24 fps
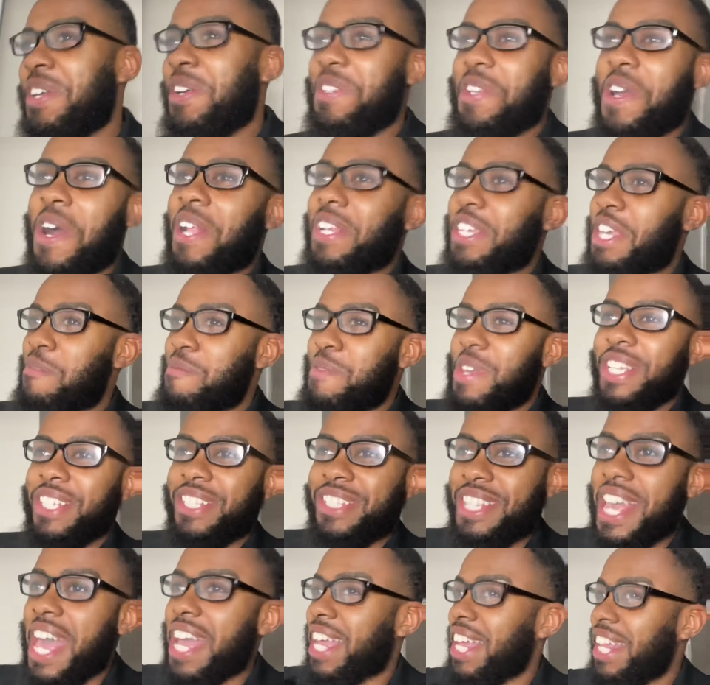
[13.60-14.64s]
y'all give me
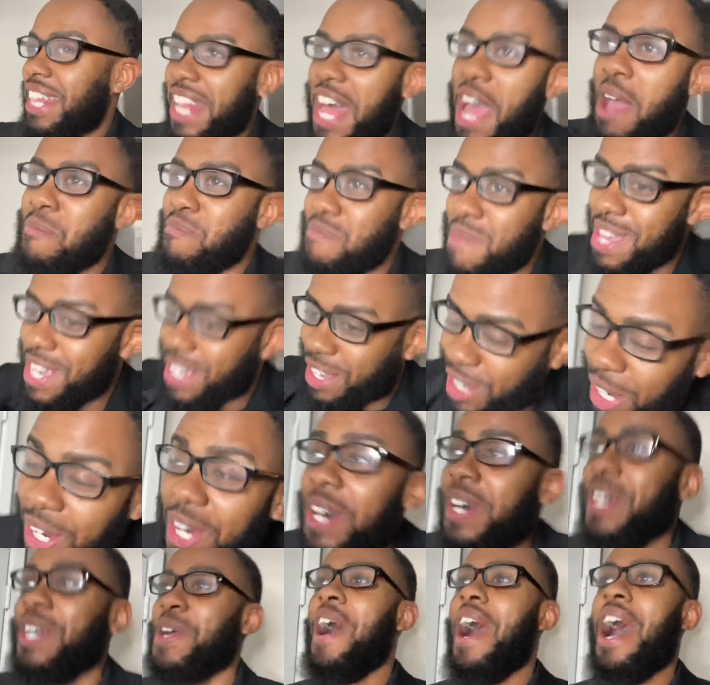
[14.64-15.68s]
a second. Let me
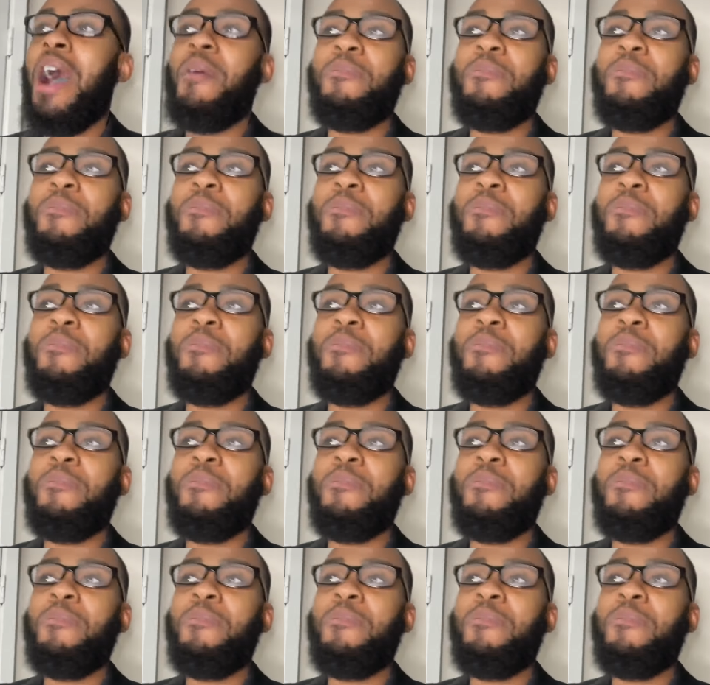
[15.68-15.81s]
cook.